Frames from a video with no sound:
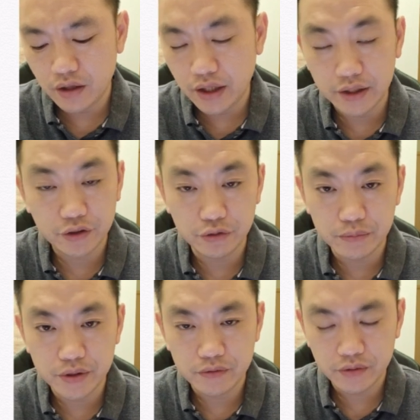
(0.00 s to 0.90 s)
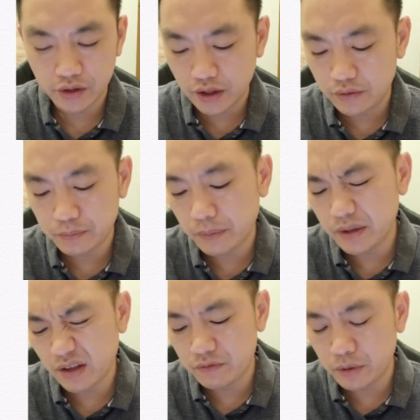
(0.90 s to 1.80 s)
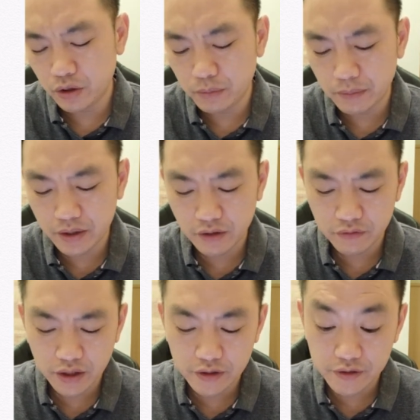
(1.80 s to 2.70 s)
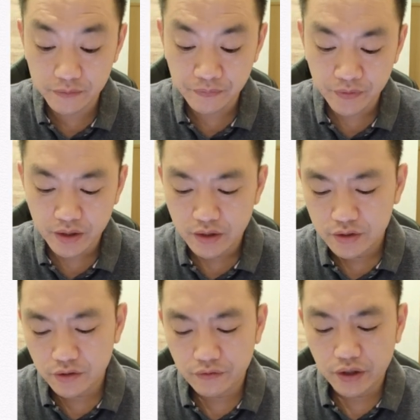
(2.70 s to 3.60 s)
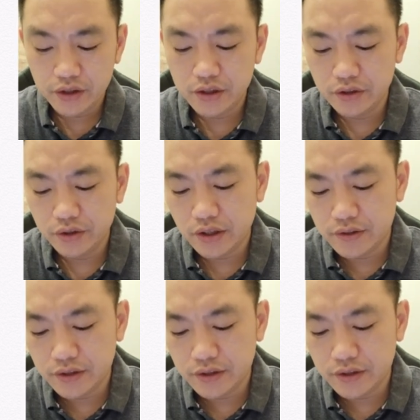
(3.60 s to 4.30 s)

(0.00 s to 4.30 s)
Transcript: 8 cubes. Okay, you probably have more, probably have less. So from here you can